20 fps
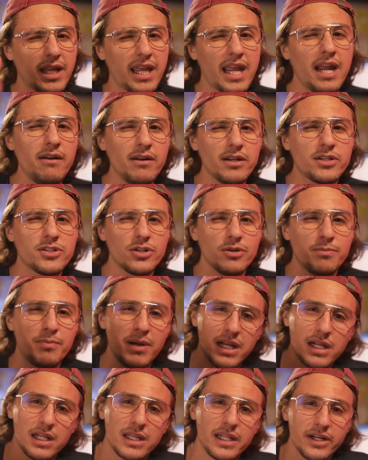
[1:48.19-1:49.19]
our character,
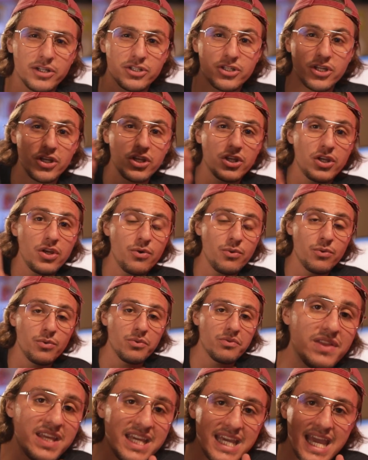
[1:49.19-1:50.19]
but clear to
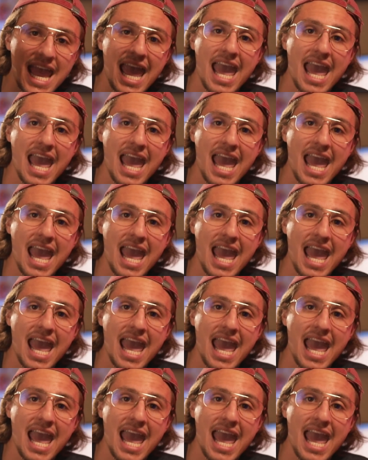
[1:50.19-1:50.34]
you, the